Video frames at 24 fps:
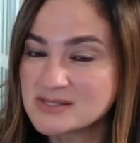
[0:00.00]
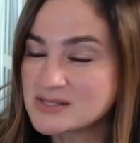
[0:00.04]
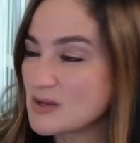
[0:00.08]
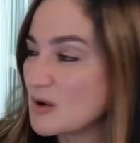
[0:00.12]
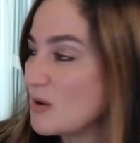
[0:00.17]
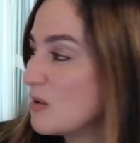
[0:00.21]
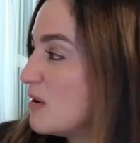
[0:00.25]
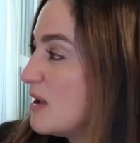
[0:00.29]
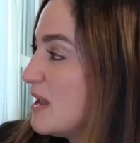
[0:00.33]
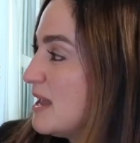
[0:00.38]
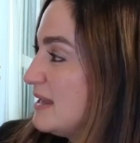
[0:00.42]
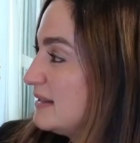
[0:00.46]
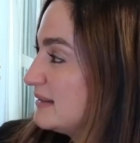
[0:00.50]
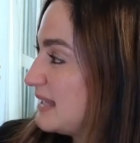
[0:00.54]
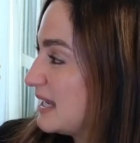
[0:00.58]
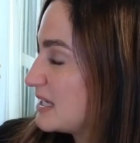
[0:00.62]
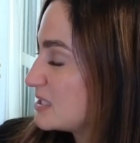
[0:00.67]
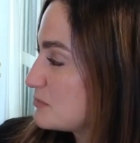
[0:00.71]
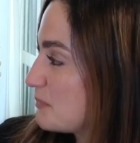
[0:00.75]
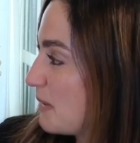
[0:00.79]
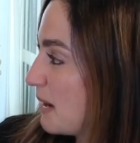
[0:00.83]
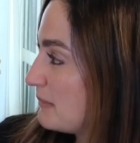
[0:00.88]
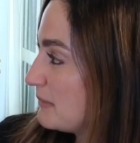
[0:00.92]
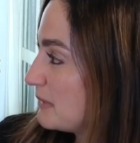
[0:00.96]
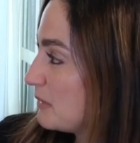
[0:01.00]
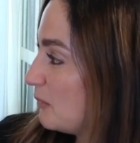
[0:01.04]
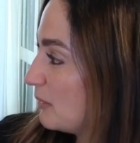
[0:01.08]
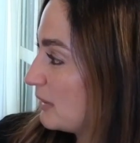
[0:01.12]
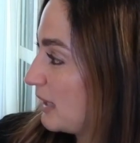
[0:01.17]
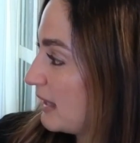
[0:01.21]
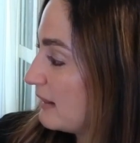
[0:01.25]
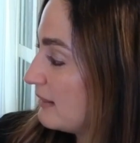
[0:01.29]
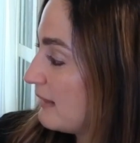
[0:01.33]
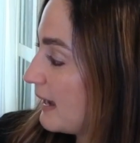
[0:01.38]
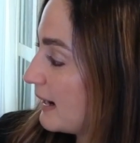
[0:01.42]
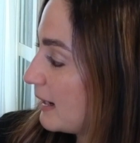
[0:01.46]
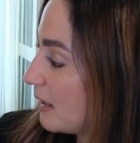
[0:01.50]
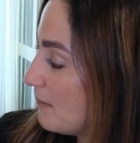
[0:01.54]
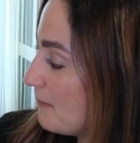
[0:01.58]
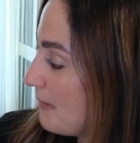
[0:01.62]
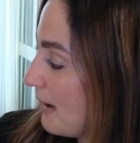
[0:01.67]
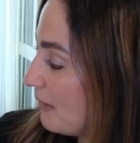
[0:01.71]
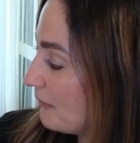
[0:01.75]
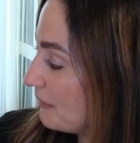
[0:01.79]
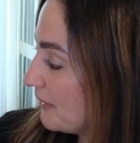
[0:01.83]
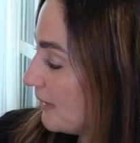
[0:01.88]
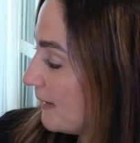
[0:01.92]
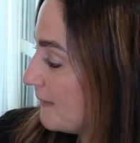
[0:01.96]
So that's probably what I like
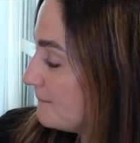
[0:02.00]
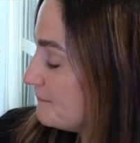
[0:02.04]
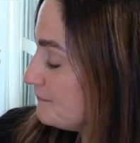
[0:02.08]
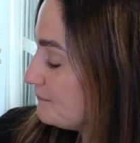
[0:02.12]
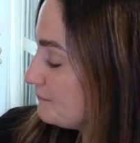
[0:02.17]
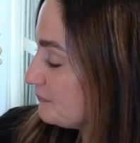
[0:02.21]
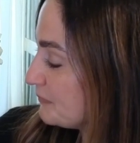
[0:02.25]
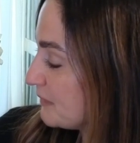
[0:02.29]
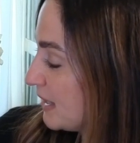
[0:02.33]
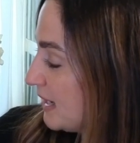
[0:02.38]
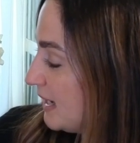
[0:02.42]
about them.